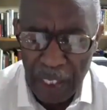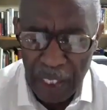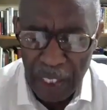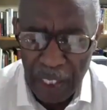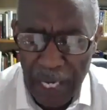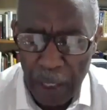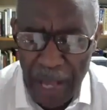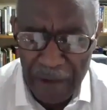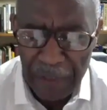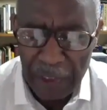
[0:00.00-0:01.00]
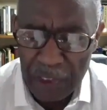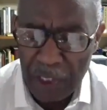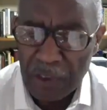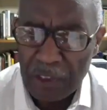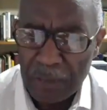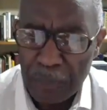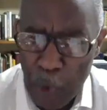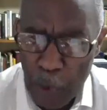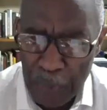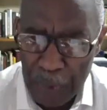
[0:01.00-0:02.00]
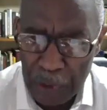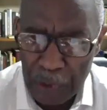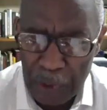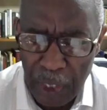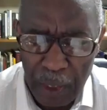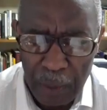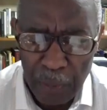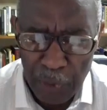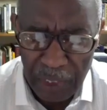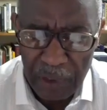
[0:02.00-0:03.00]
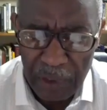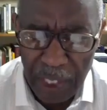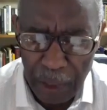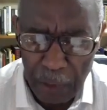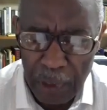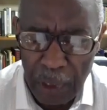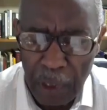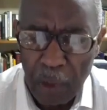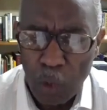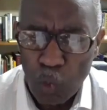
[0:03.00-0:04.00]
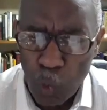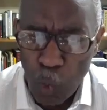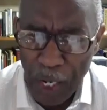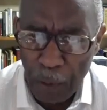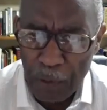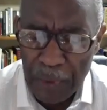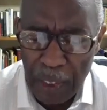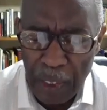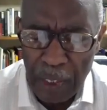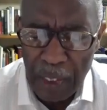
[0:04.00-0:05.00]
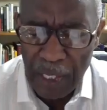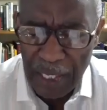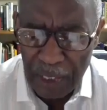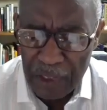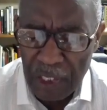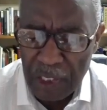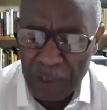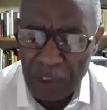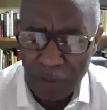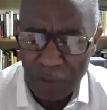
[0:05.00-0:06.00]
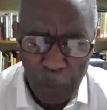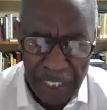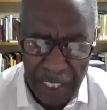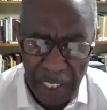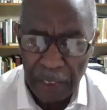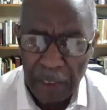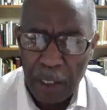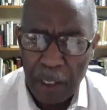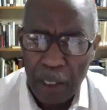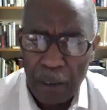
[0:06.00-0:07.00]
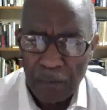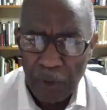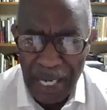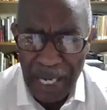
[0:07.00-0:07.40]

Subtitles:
and how having a sense of purpose predicts health, wealth, and a sense of well-being from